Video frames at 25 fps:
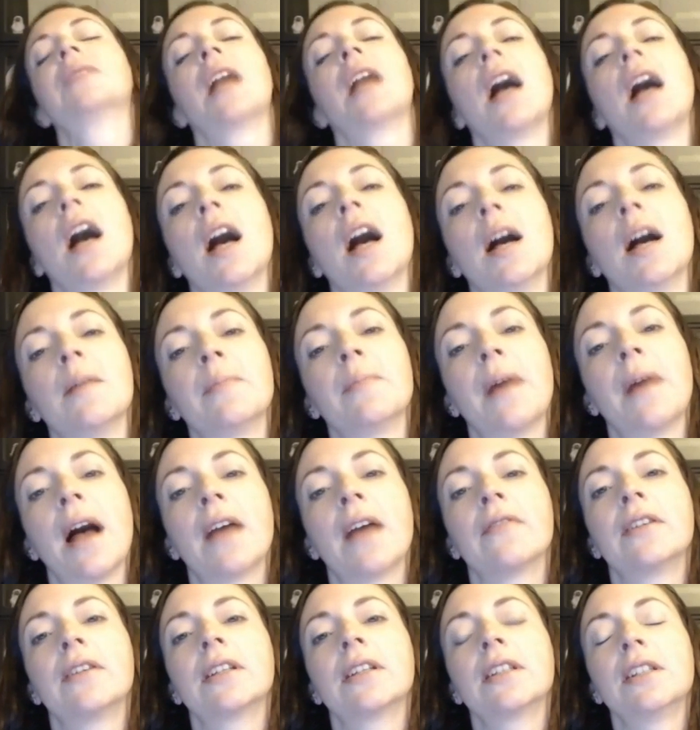I
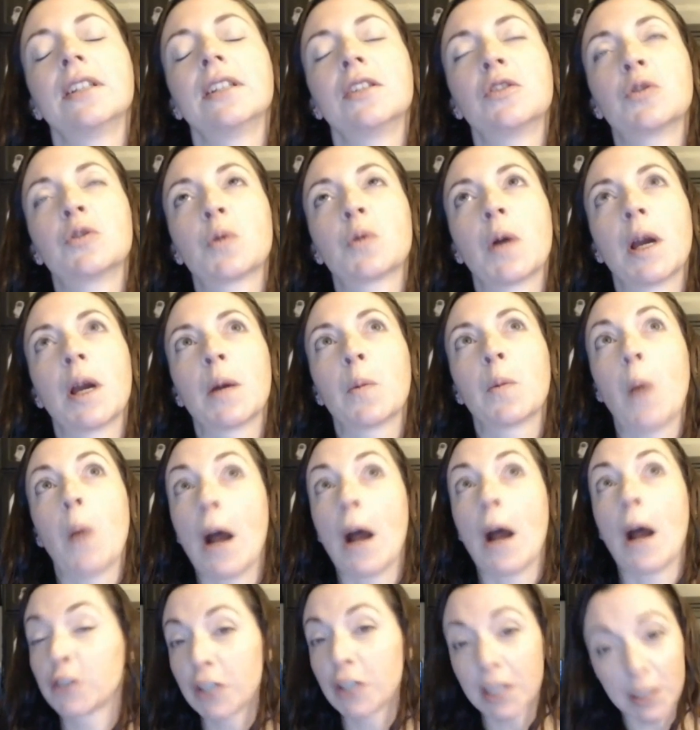really enjoy
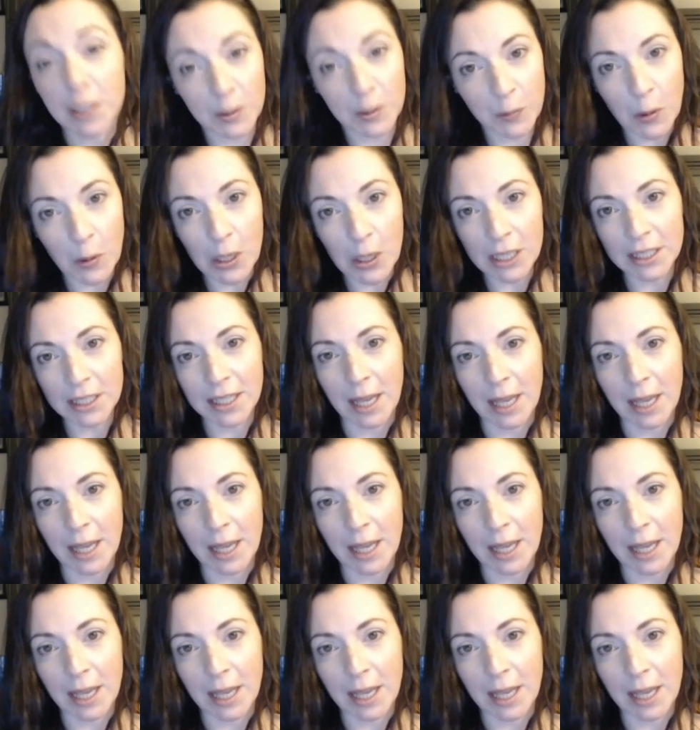watching sports.